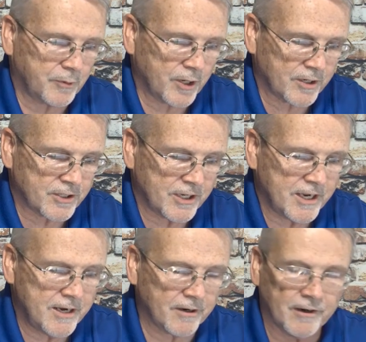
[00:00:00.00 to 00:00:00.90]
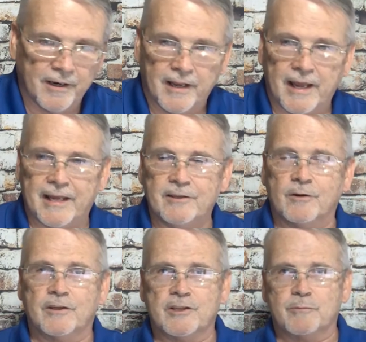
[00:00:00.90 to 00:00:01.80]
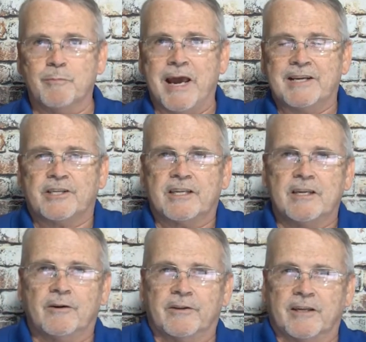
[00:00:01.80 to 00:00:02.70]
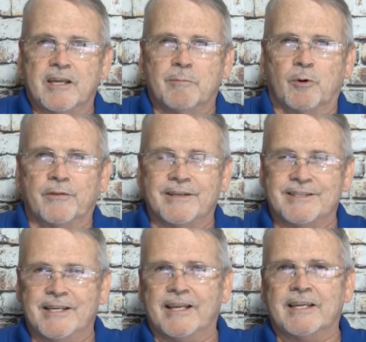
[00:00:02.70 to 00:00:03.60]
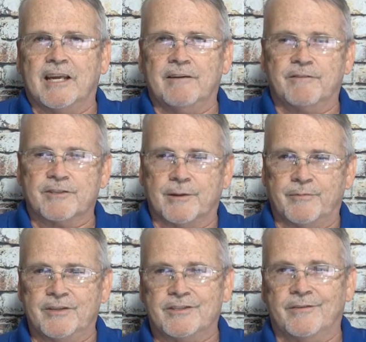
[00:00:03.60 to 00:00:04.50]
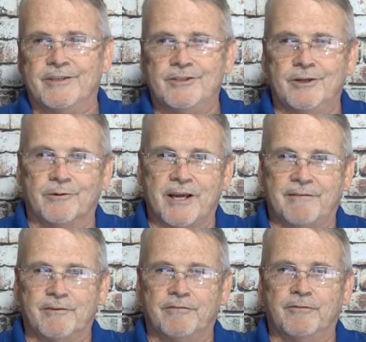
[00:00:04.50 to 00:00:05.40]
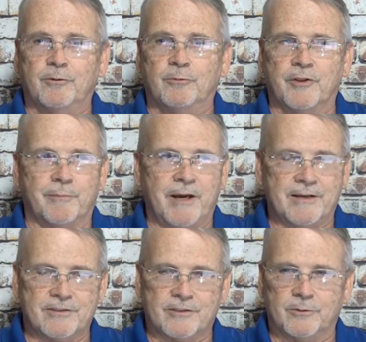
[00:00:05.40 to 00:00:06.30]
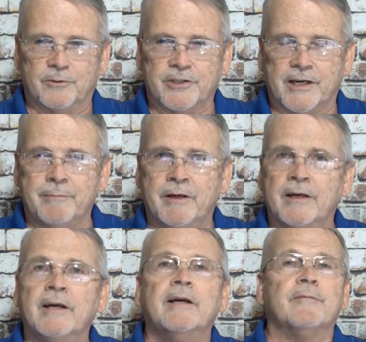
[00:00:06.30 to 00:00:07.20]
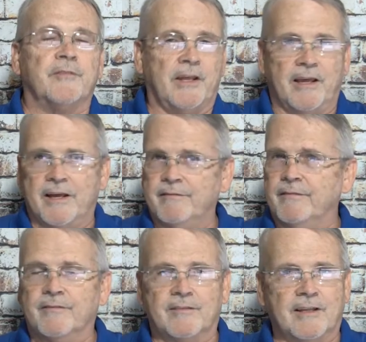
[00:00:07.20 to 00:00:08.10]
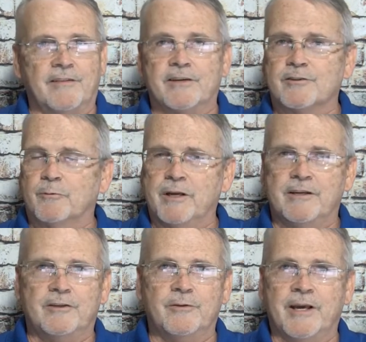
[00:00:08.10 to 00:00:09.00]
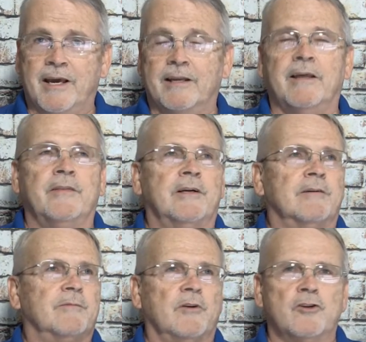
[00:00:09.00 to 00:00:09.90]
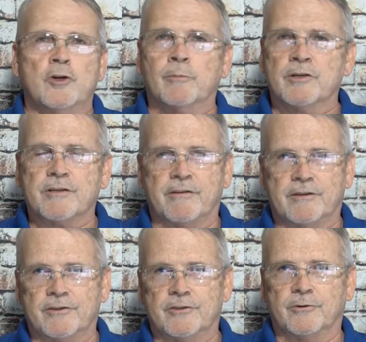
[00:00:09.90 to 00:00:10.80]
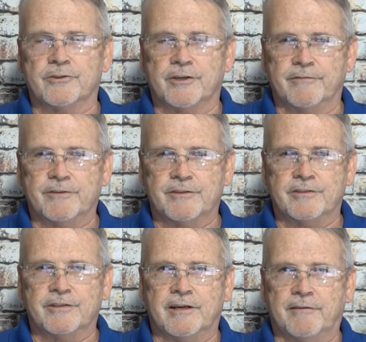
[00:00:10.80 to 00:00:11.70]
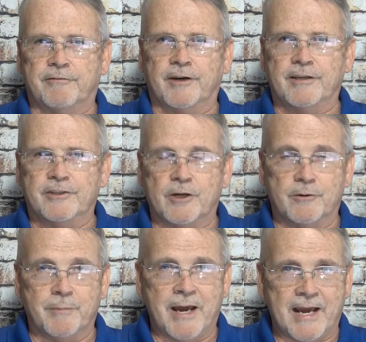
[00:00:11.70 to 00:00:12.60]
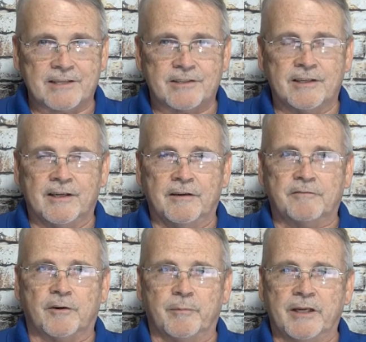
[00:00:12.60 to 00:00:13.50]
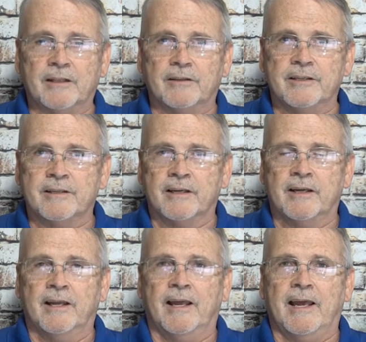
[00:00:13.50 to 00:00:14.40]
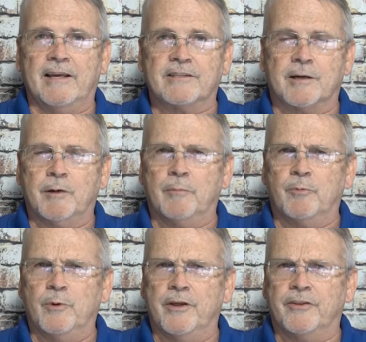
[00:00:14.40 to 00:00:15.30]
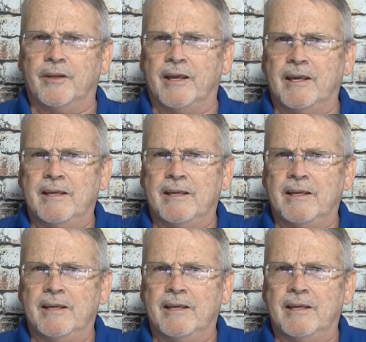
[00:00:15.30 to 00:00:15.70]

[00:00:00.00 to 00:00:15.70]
production here, and you can just mash a key on the keyboard that's dedicated for something so that you don't have to fool with a mouse the whole time, then there's a way to do that. And there are numerous other control surfaces, and our friend Joe DeMax from England has come up with